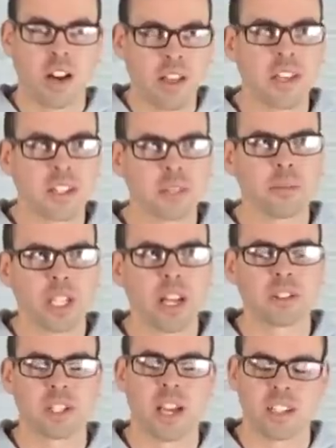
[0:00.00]
and I think somebody
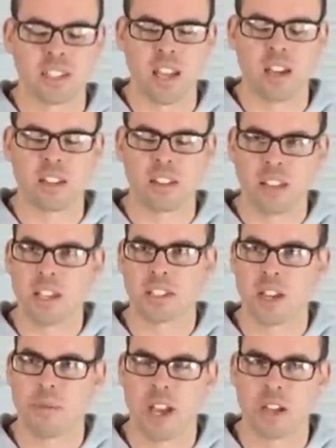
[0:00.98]
else asked that the last
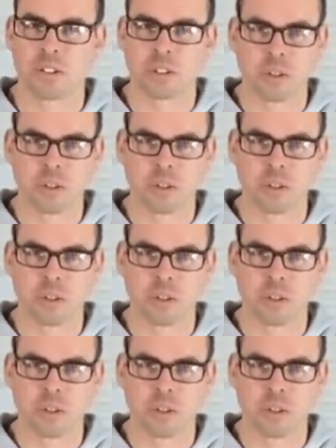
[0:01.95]
time I answered